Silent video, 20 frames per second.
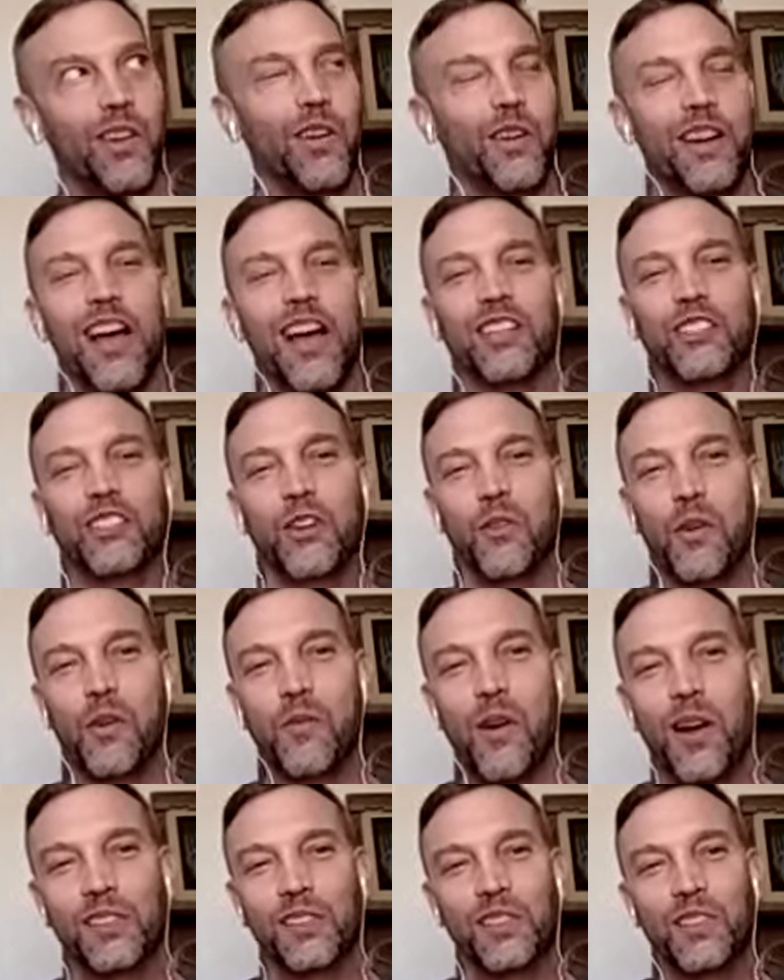we're not sure we
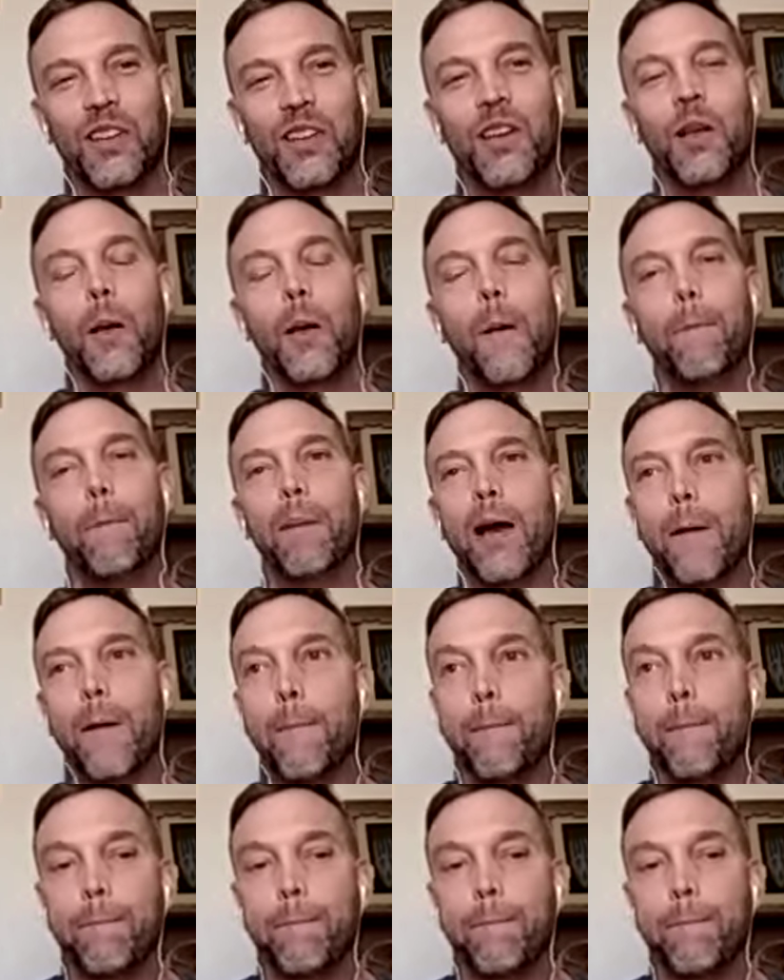want to but